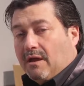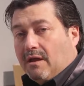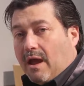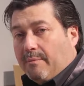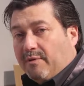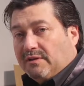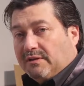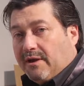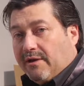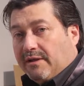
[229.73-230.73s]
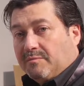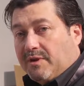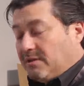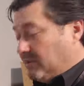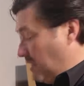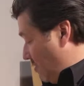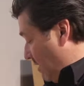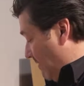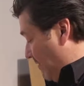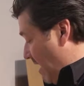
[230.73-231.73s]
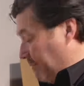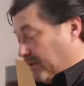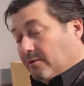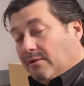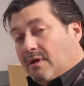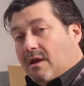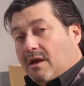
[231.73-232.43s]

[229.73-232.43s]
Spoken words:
operates the Teranex Minis. You can have the optional